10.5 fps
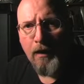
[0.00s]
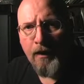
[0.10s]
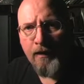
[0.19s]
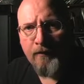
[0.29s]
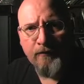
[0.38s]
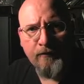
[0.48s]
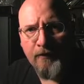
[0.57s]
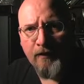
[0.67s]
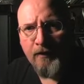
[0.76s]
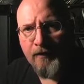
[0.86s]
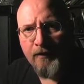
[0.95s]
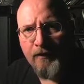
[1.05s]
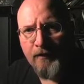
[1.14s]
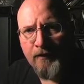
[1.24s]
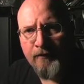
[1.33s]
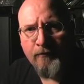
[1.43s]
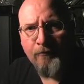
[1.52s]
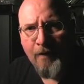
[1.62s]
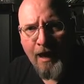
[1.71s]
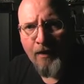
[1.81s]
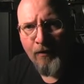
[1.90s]
it uh, it doesn't
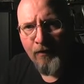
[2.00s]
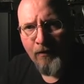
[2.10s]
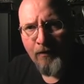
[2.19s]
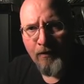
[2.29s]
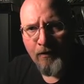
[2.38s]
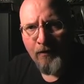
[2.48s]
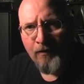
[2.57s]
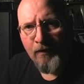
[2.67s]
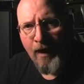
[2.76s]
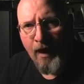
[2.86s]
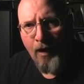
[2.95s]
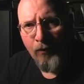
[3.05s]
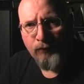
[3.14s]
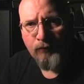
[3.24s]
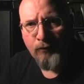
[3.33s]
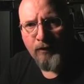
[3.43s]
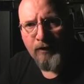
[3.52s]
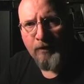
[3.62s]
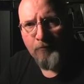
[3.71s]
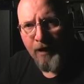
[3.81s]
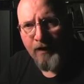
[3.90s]
matter how suited he
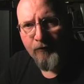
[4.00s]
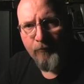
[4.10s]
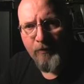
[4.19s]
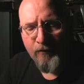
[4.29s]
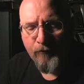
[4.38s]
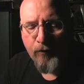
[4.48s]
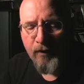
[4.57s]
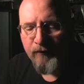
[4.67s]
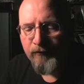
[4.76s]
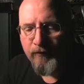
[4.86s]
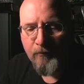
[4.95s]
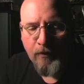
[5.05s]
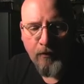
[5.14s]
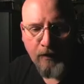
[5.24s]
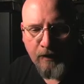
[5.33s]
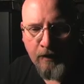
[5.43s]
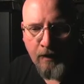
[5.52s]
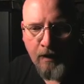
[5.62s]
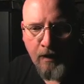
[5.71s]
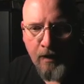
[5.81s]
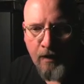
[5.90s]
might have been for it. And similarly,
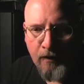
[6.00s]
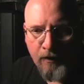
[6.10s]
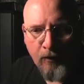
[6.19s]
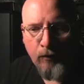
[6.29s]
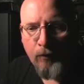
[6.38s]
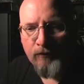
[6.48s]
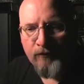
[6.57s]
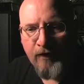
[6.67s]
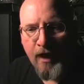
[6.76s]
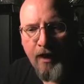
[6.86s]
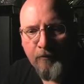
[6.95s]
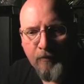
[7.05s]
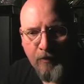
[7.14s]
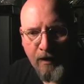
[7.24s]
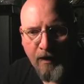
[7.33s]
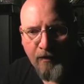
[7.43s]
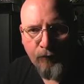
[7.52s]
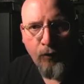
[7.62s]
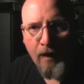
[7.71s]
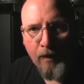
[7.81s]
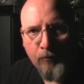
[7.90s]
you know, there was a time in my life
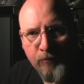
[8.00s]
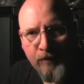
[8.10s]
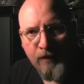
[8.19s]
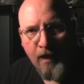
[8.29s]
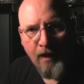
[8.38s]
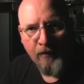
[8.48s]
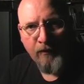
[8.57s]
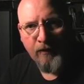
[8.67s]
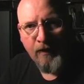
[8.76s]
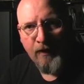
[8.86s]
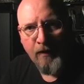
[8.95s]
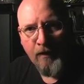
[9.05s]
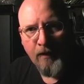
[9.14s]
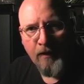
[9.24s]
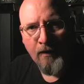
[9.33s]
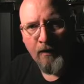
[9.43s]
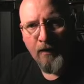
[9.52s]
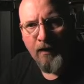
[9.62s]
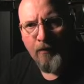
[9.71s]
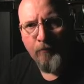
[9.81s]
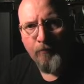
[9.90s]
where I would be the guy that they,
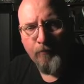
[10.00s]
um,